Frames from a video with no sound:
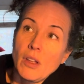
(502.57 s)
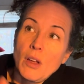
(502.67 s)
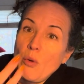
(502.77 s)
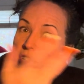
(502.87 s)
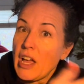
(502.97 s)

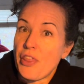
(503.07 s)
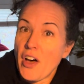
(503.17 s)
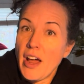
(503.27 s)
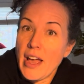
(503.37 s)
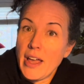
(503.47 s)
which I
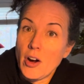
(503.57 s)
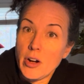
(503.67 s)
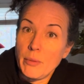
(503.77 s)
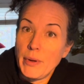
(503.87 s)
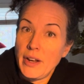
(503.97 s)
thought I had
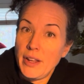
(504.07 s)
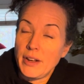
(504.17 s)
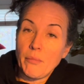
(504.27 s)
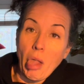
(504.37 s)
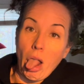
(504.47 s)
already been
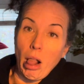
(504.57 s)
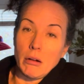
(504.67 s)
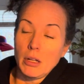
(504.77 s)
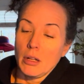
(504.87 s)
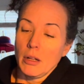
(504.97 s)
in. But
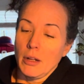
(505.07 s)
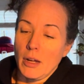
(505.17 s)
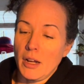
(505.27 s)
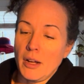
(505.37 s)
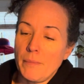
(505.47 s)

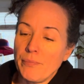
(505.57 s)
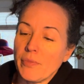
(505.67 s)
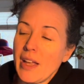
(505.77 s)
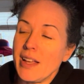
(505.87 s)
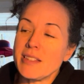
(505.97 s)

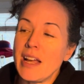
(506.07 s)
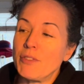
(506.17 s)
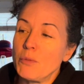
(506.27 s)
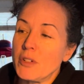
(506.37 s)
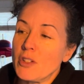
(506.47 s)
I guess I have
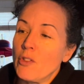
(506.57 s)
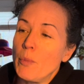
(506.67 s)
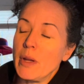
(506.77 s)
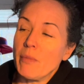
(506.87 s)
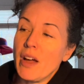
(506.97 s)
too much of a
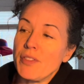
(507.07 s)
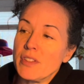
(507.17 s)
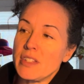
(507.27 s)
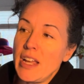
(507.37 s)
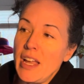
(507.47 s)
big mouth and
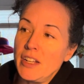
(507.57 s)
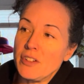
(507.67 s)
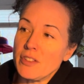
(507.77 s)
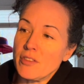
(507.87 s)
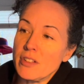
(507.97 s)
say
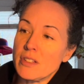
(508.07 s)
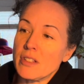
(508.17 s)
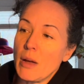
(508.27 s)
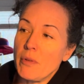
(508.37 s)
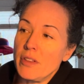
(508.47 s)
agents with the
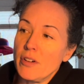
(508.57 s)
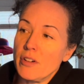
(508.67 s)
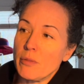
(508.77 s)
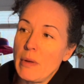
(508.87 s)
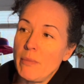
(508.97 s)
scum of the
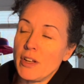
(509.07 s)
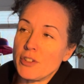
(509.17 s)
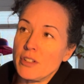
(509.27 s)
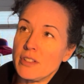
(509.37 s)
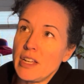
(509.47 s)
earth. Maybe I
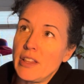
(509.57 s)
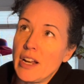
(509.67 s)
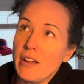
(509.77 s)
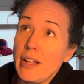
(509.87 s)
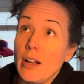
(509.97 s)
shouldn't say that
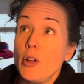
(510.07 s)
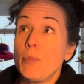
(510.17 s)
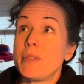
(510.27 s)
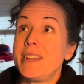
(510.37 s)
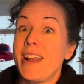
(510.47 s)
out loud.
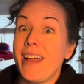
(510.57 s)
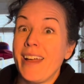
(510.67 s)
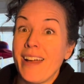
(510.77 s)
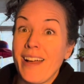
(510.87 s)
Oops, did it.